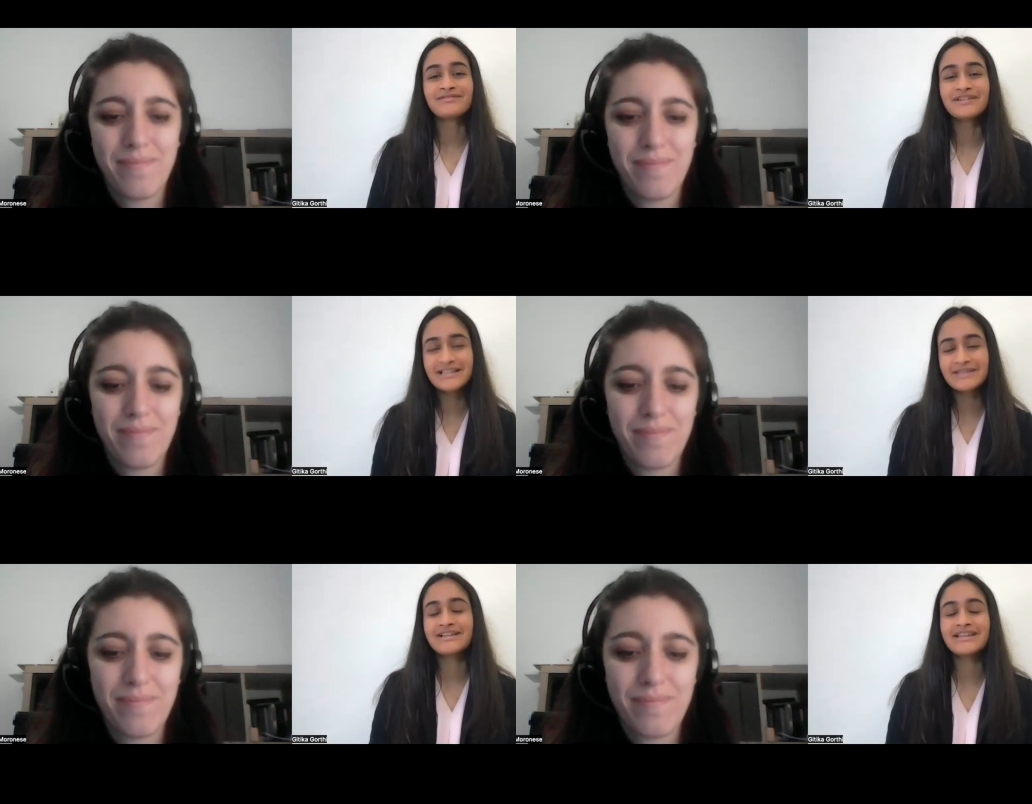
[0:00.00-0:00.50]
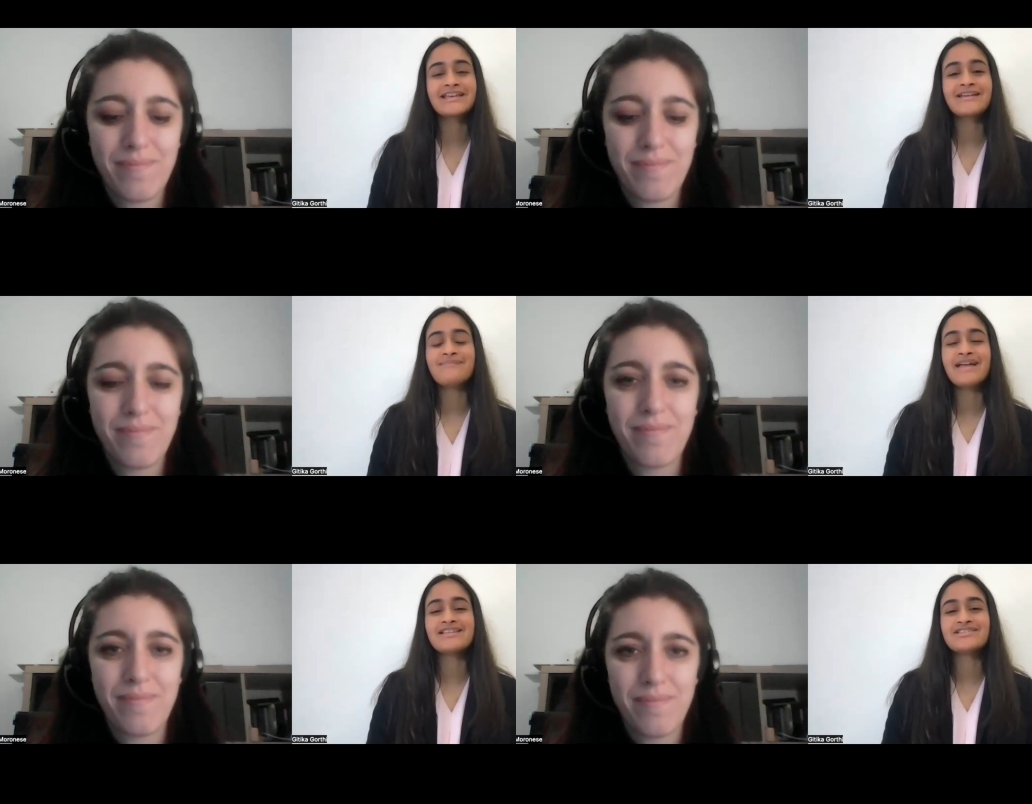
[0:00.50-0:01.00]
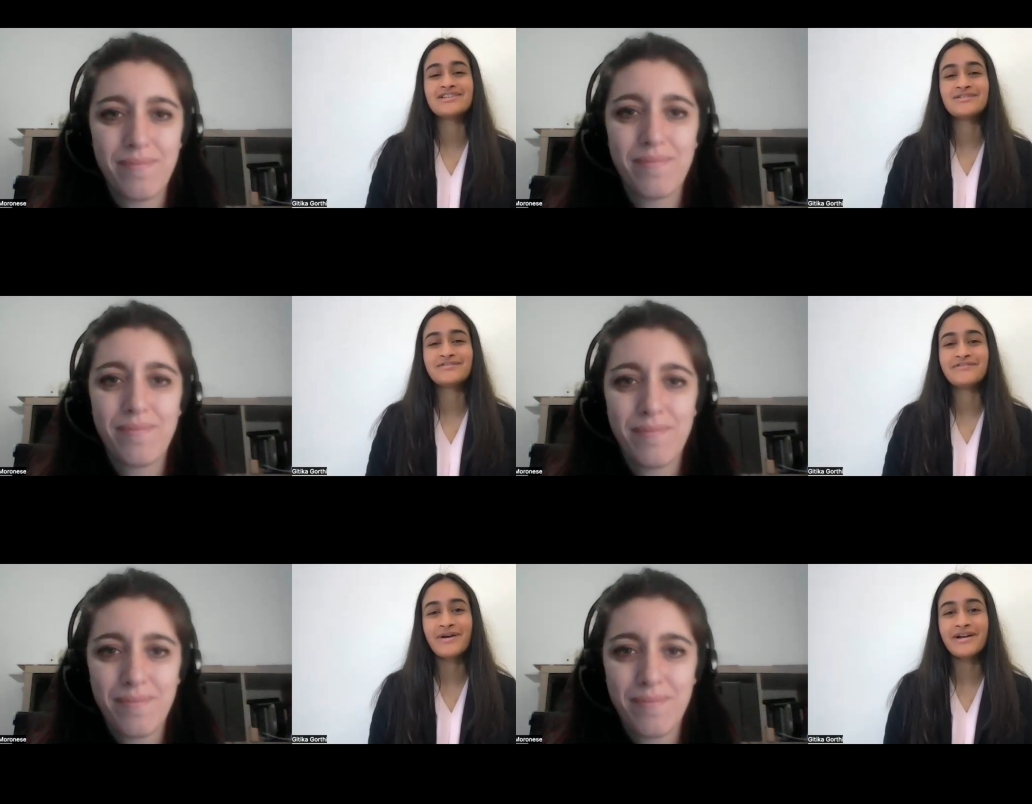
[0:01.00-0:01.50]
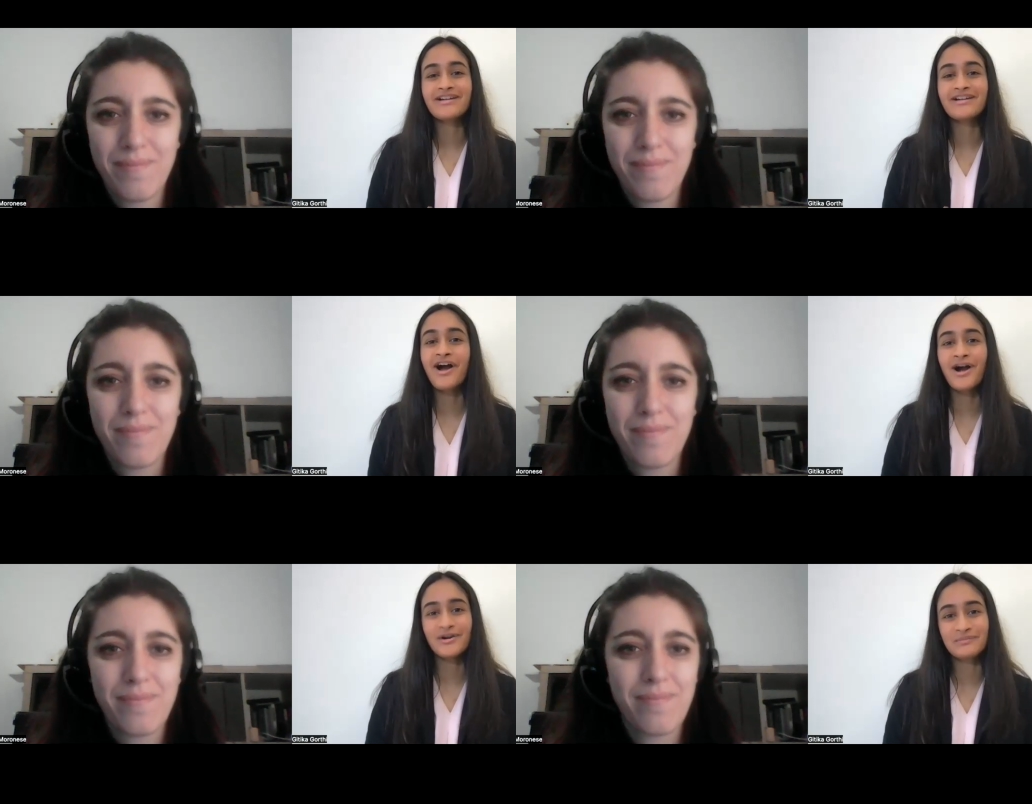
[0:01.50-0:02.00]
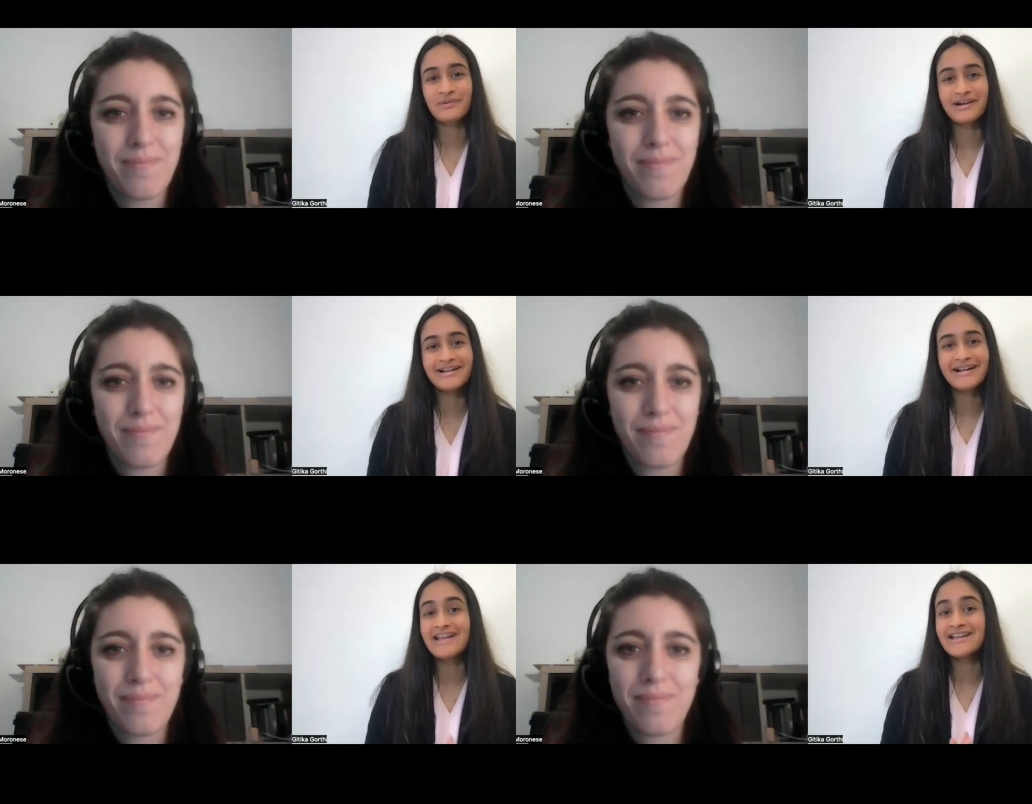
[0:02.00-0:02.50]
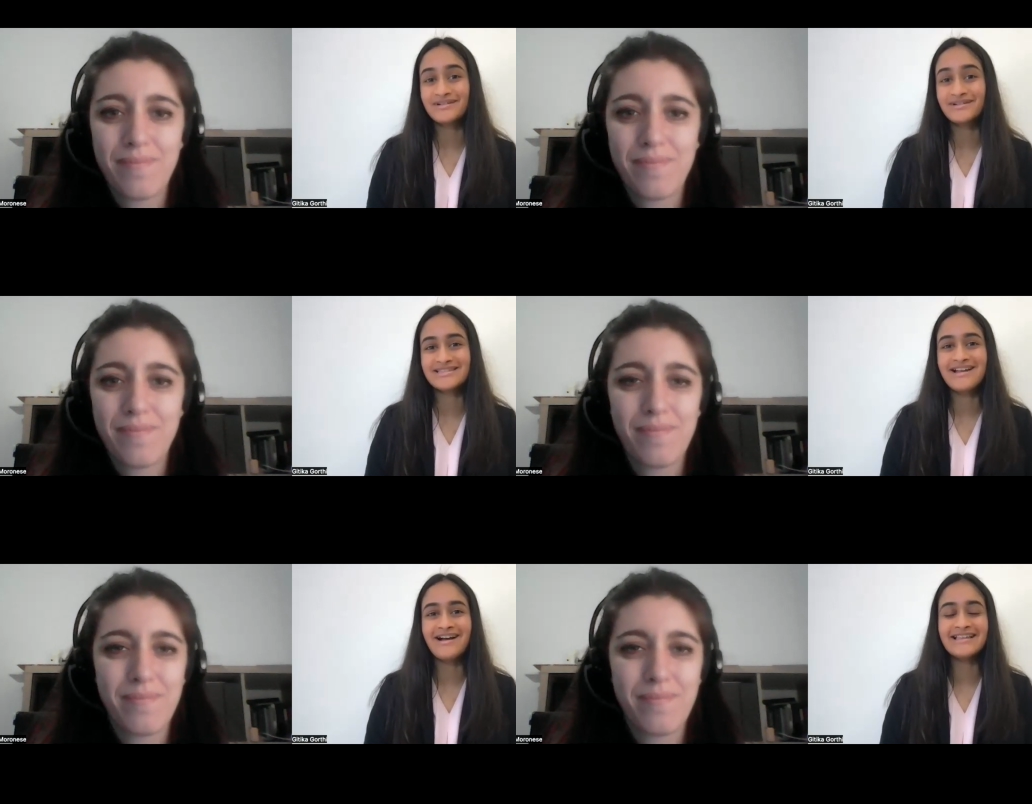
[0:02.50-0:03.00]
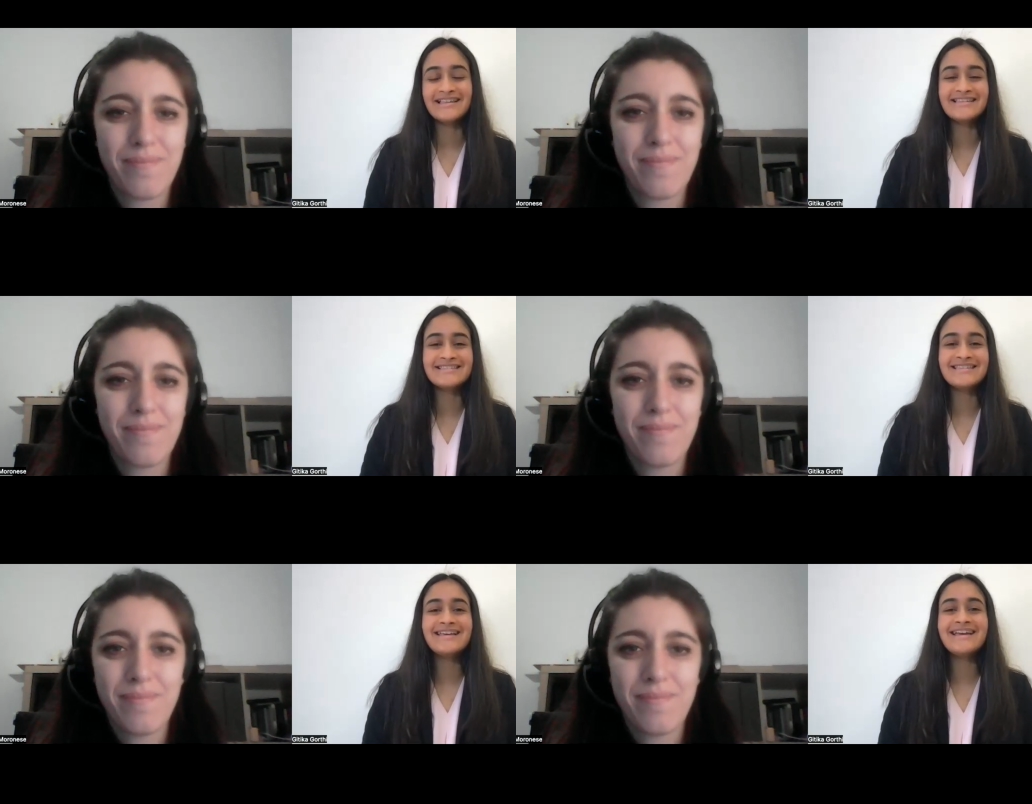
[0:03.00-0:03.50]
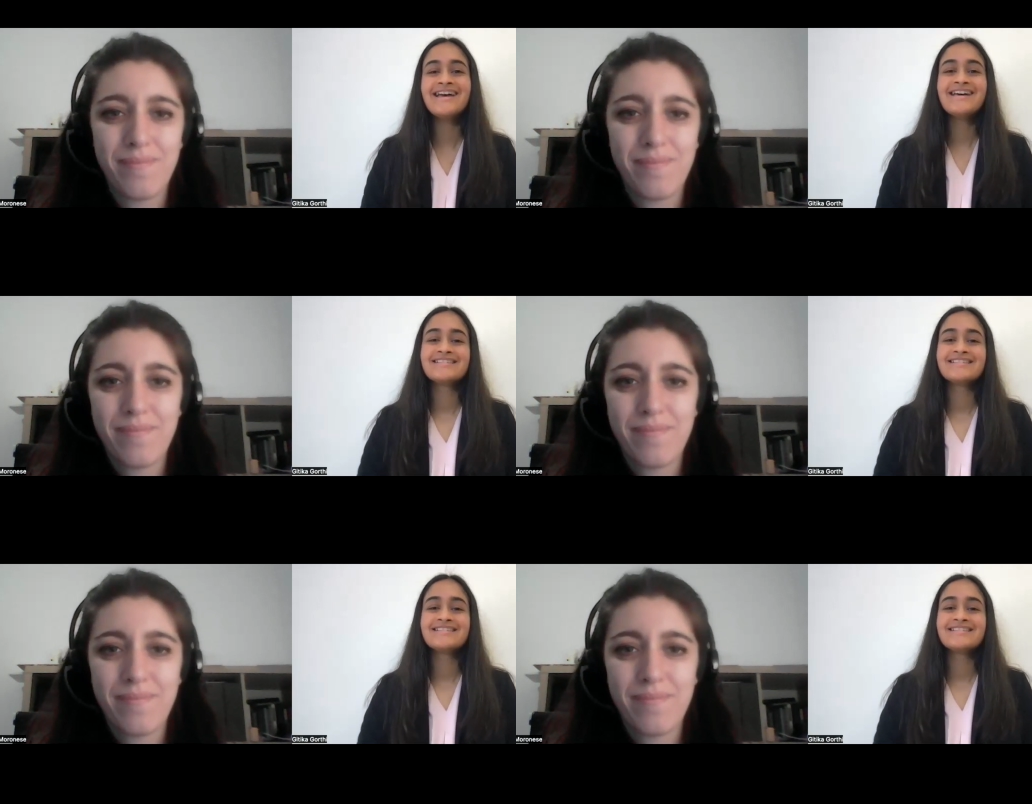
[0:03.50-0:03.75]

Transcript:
Speaker 1: really really commend you for your hard work i know it's not easy